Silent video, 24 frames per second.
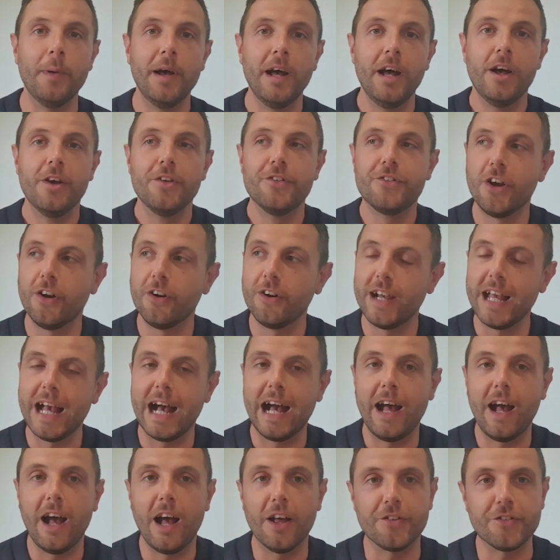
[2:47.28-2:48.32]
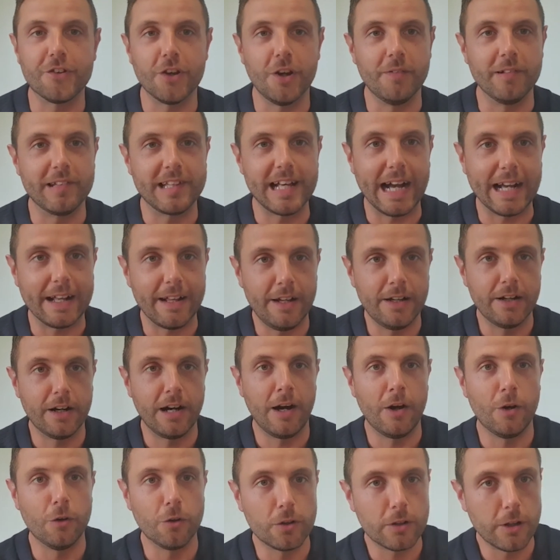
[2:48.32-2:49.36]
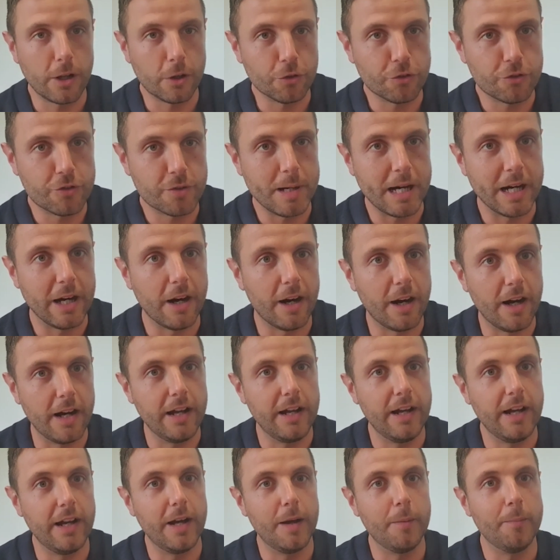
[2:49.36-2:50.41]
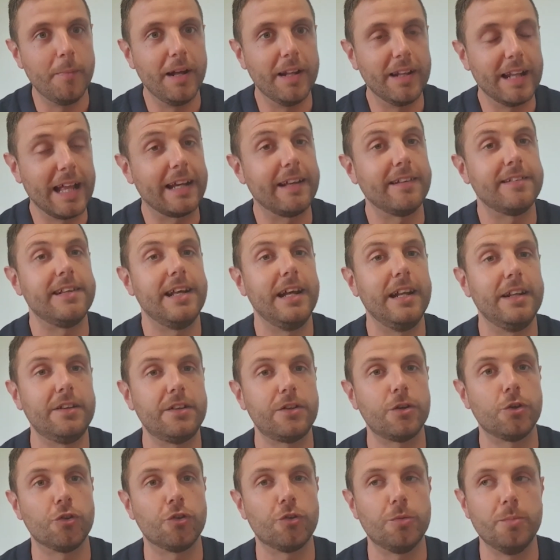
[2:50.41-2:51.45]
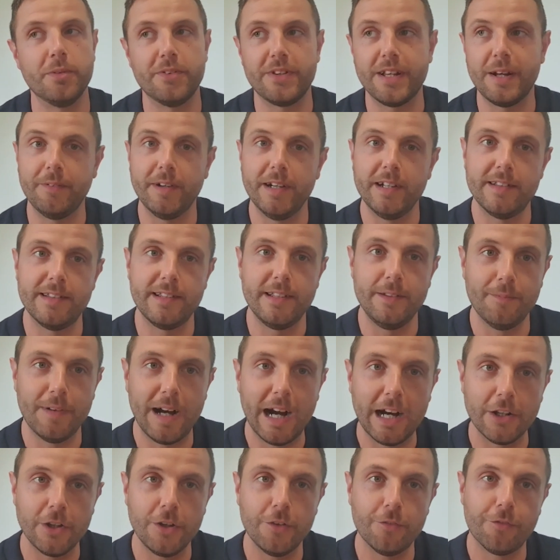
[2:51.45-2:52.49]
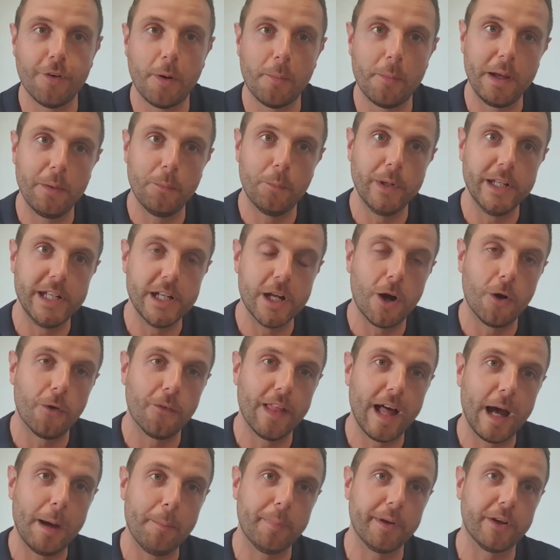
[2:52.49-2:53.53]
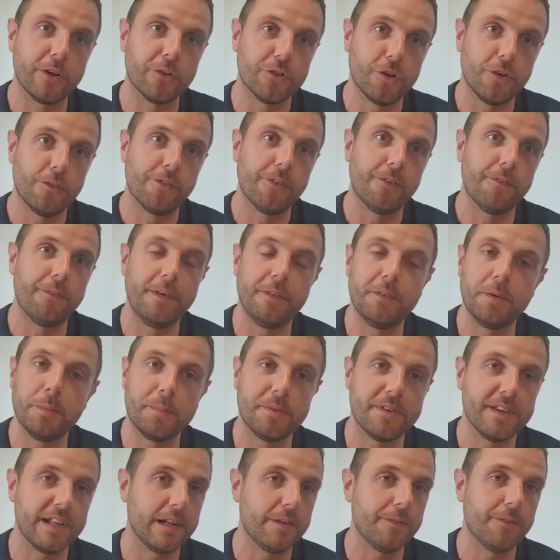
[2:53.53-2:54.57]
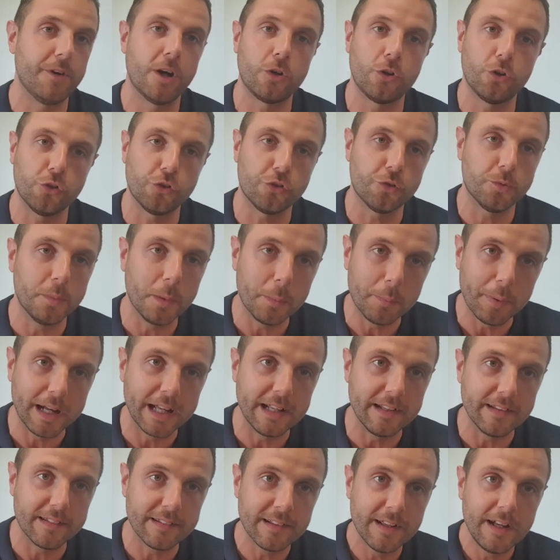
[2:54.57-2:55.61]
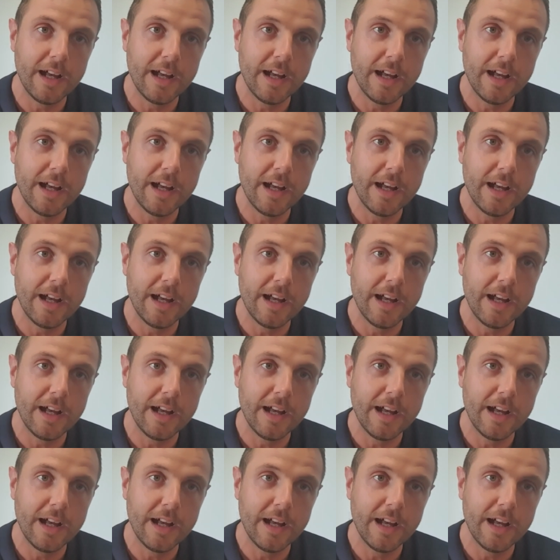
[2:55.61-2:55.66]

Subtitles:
certainly a service I hold close to my heart, and like I said, customers definitely see value from it. We know that because over 50% of our customer base